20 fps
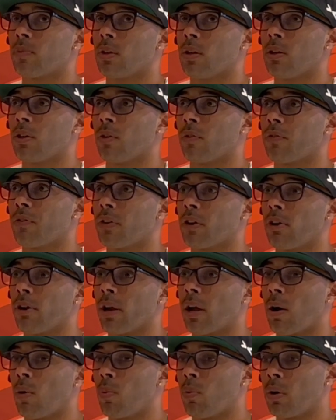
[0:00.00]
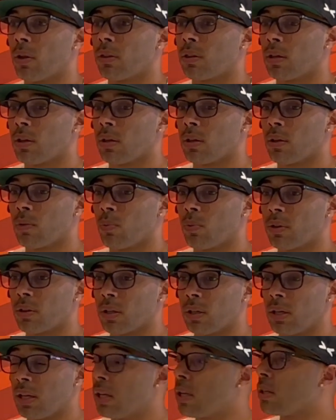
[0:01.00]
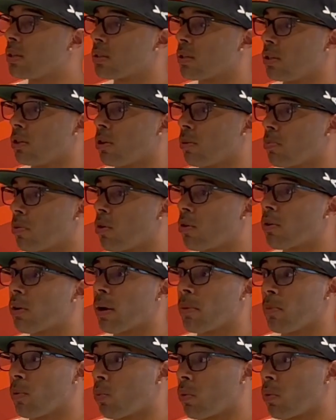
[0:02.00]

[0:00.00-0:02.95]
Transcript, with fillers: you know figuring out what the what the need is in your program